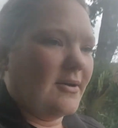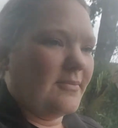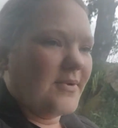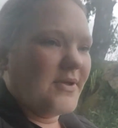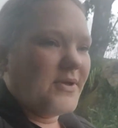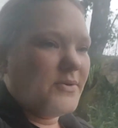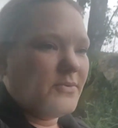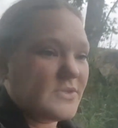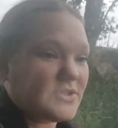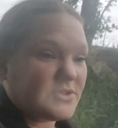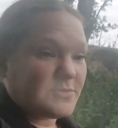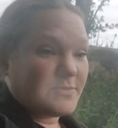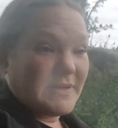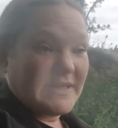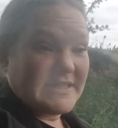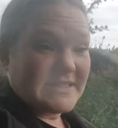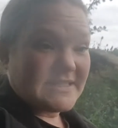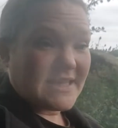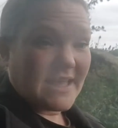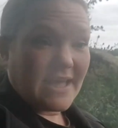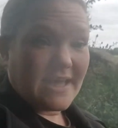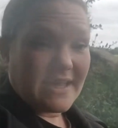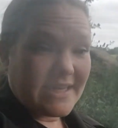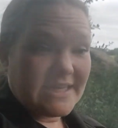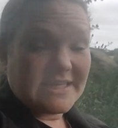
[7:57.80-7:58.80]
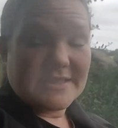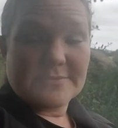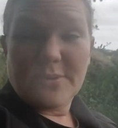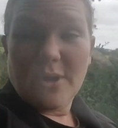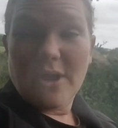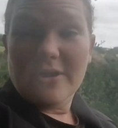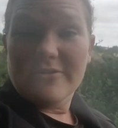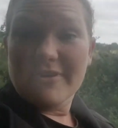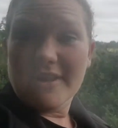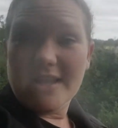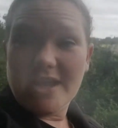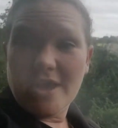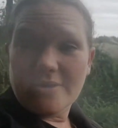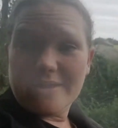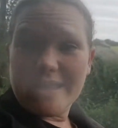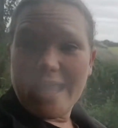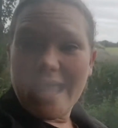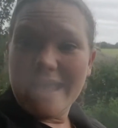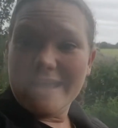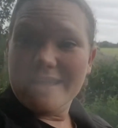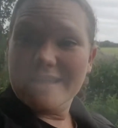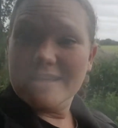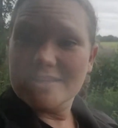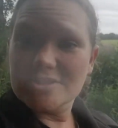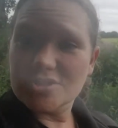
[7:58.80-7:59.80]
which means that he's perfectly
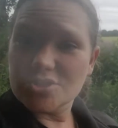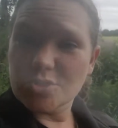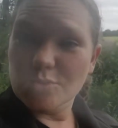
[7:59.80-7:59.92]
okay to